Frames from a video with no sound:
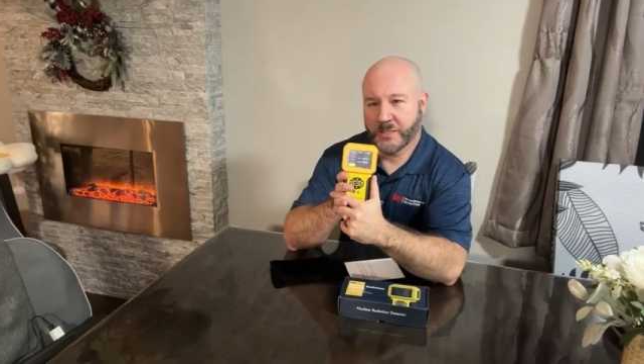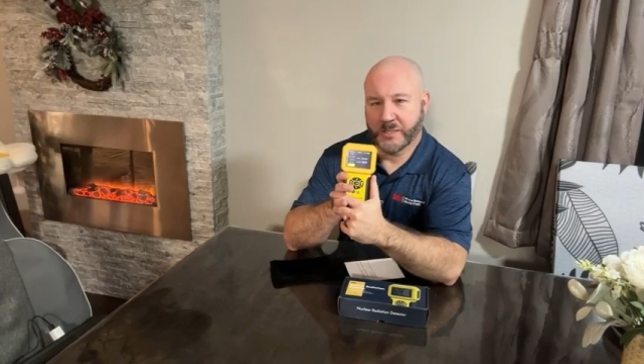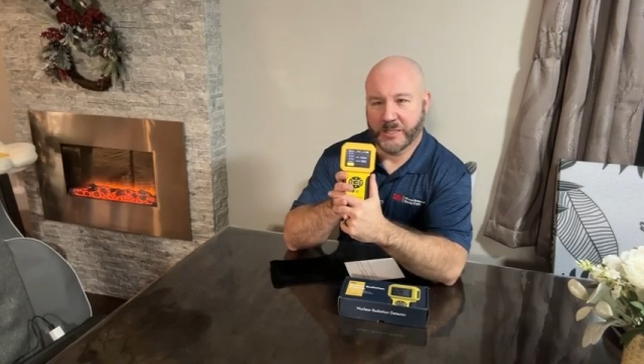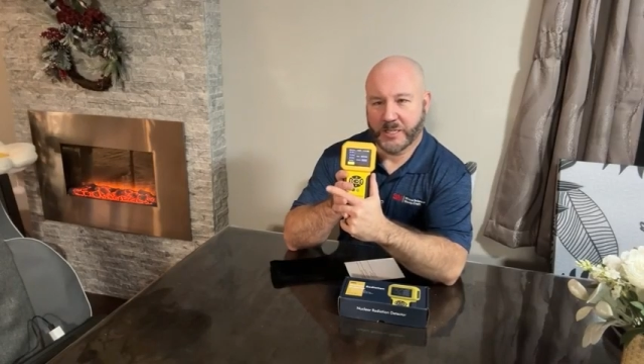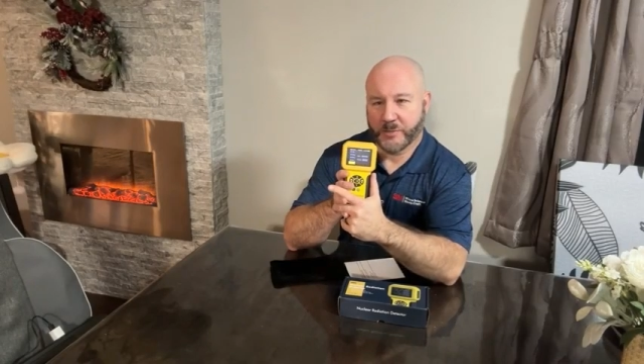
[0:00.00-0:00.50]

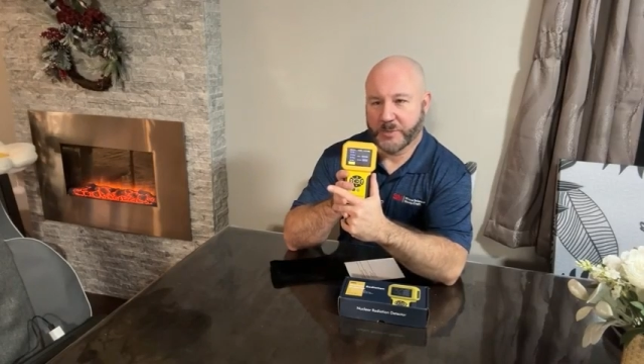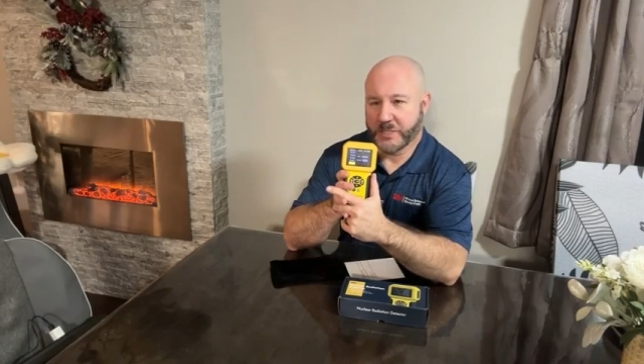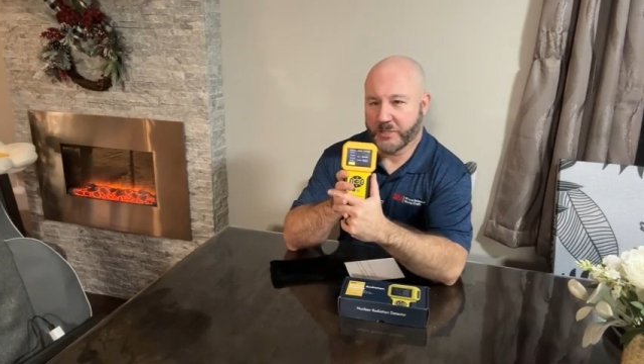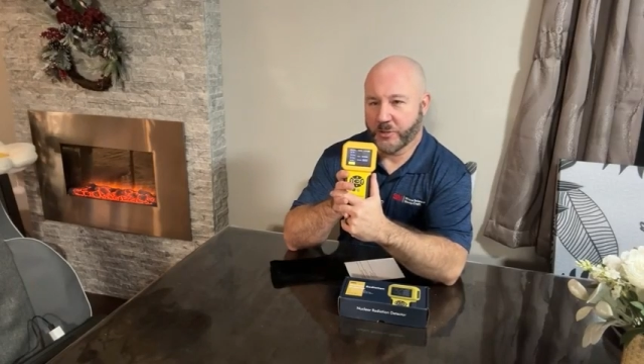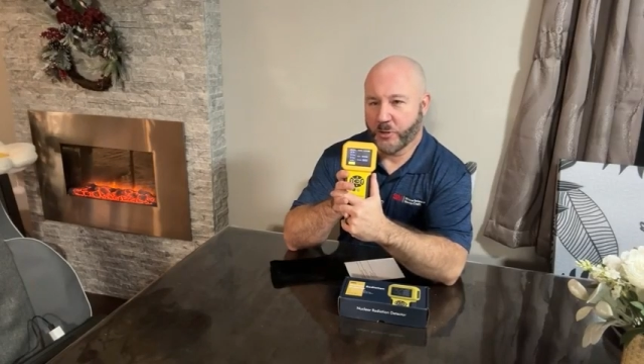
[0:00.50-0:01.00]
It could be
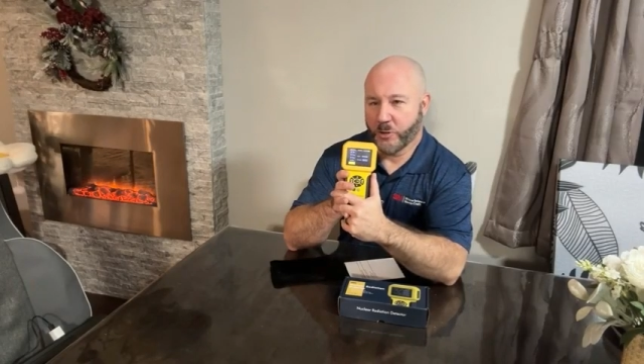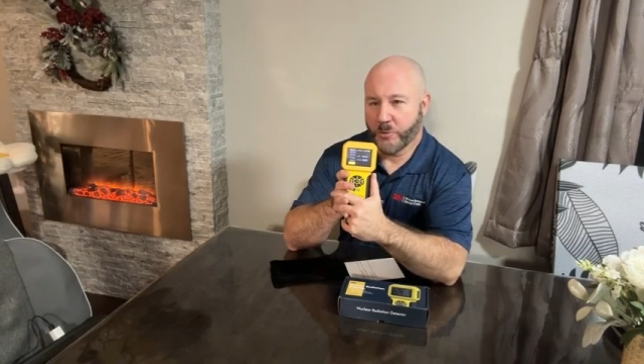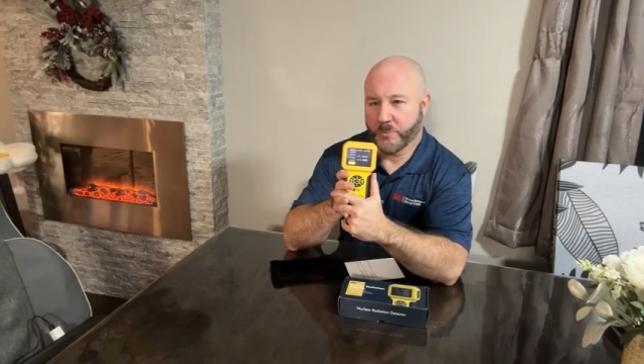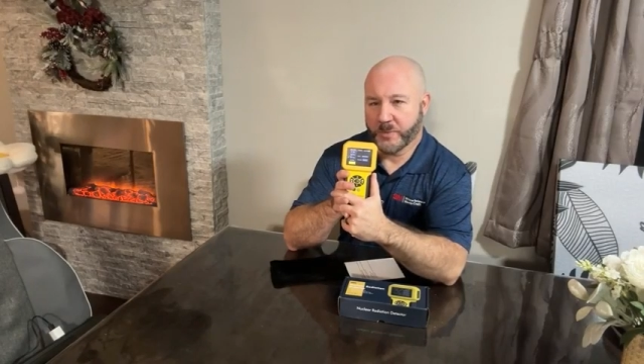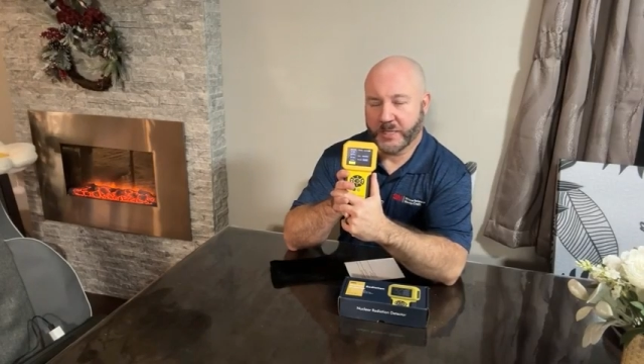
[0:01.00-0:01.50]
in your
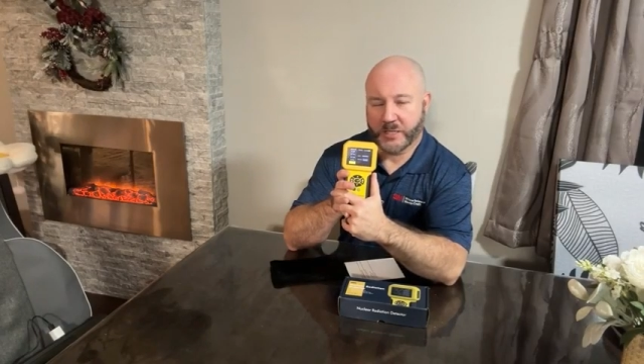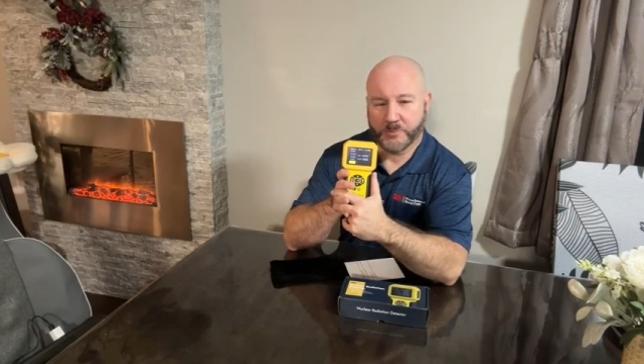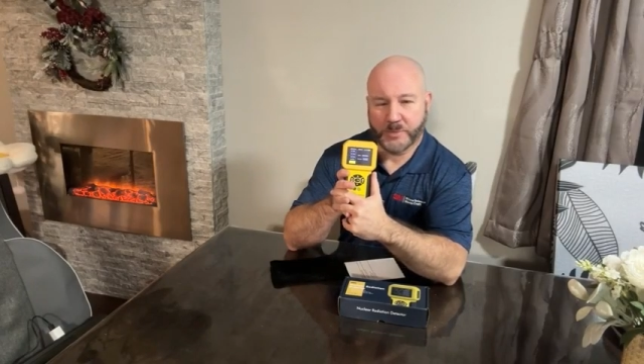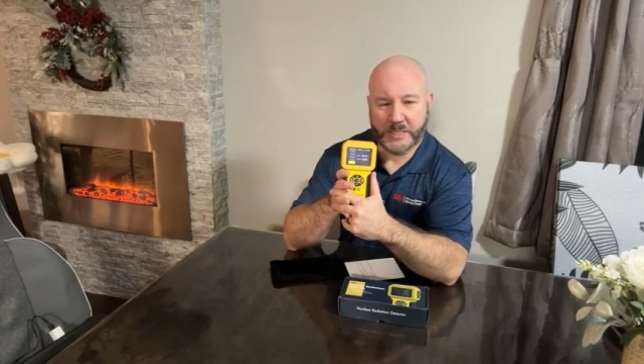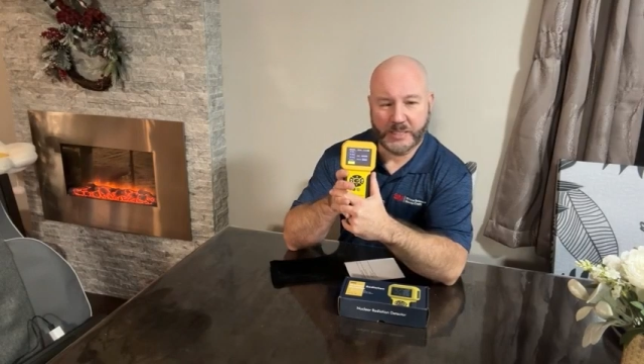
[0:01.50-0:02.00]
home, it can
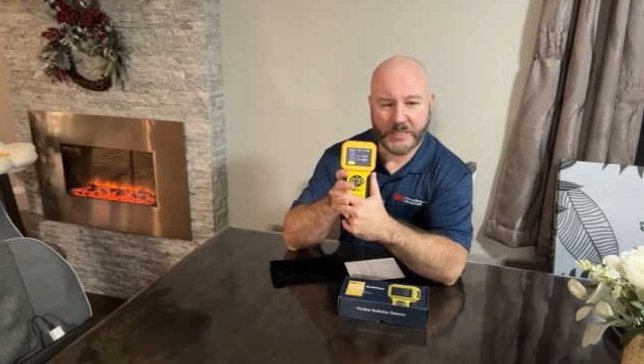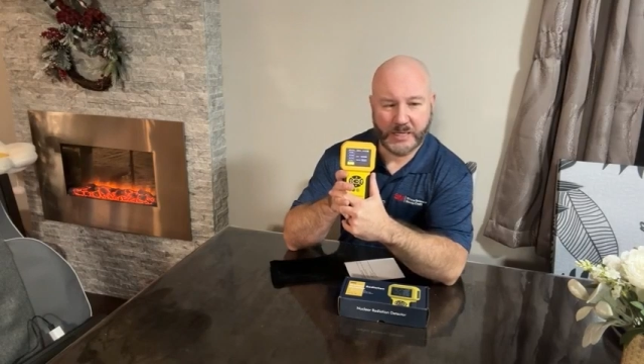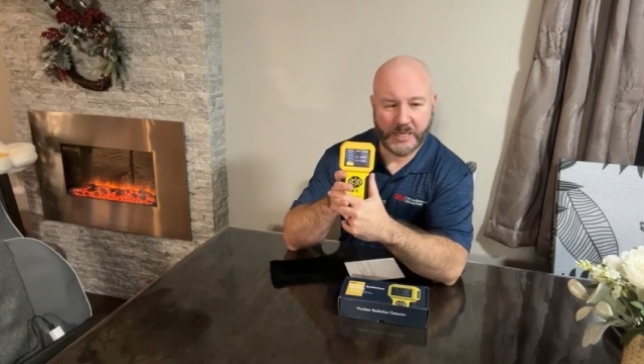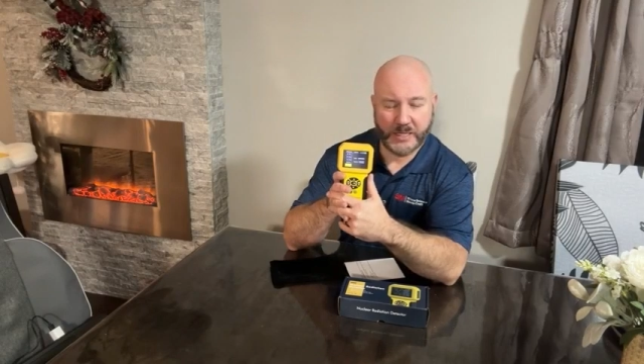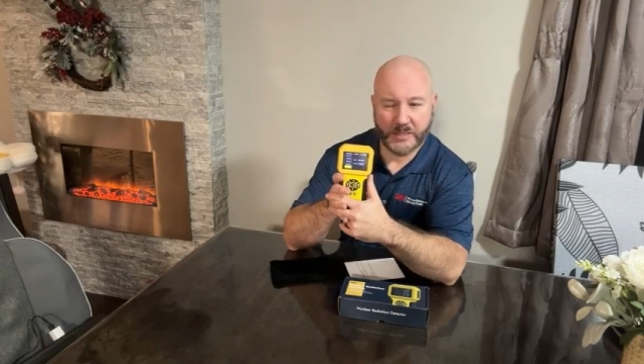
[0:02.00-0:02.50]
be in
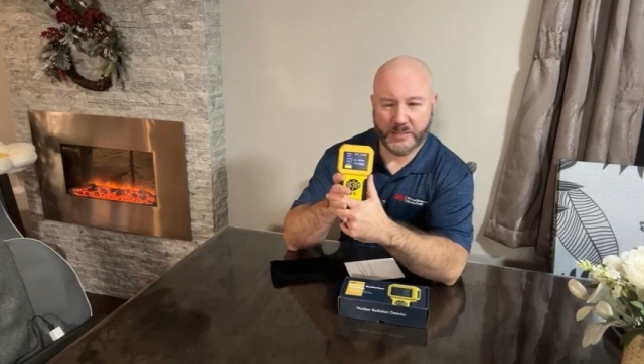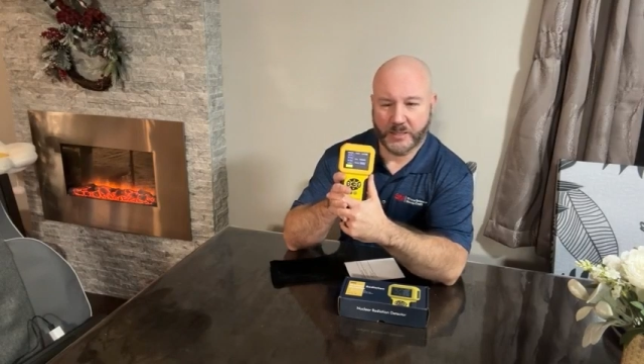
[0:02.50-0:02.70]
a